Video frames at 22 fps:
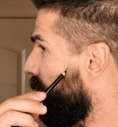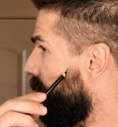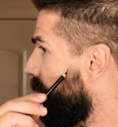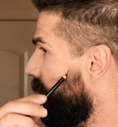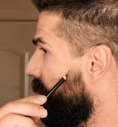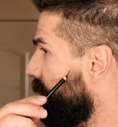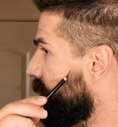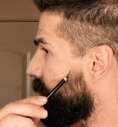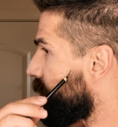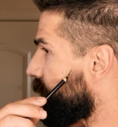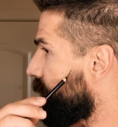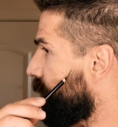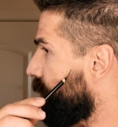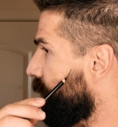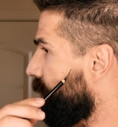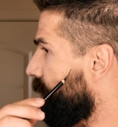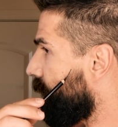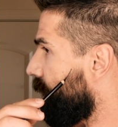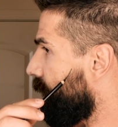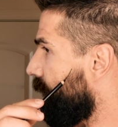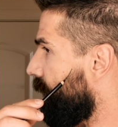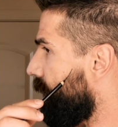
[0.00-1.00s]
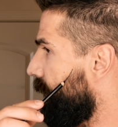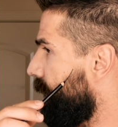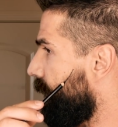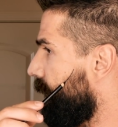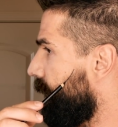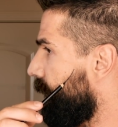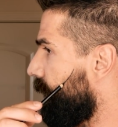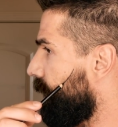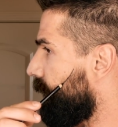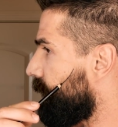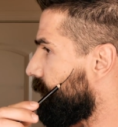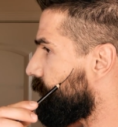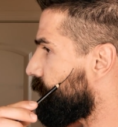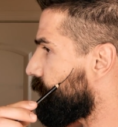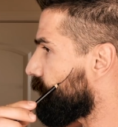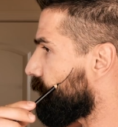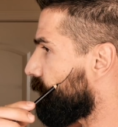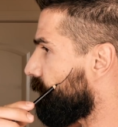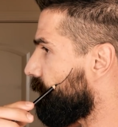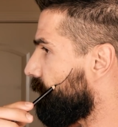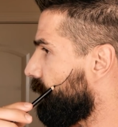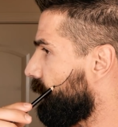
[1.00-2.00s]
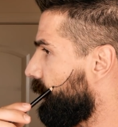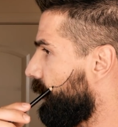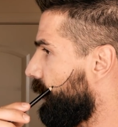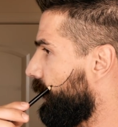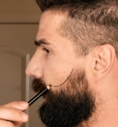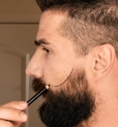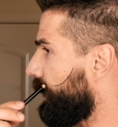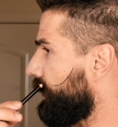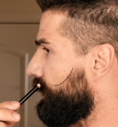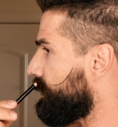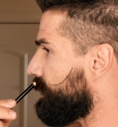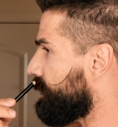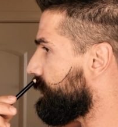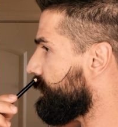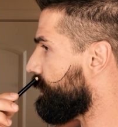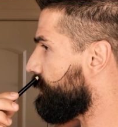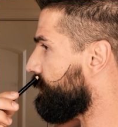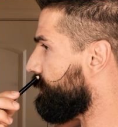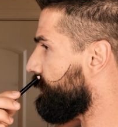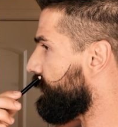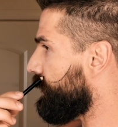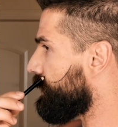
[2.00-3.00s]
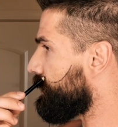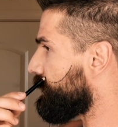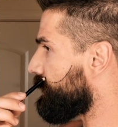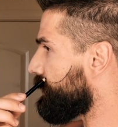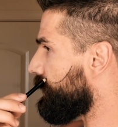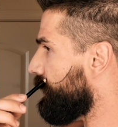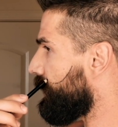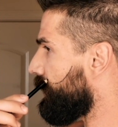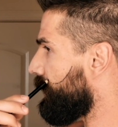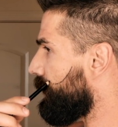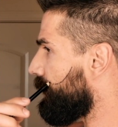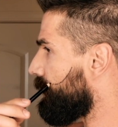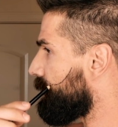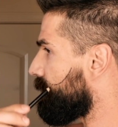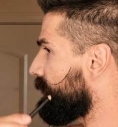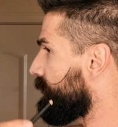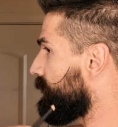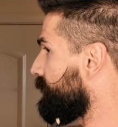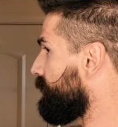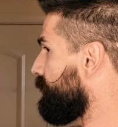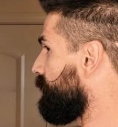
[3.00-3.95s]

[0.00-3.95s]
nice gradual line to the mustache.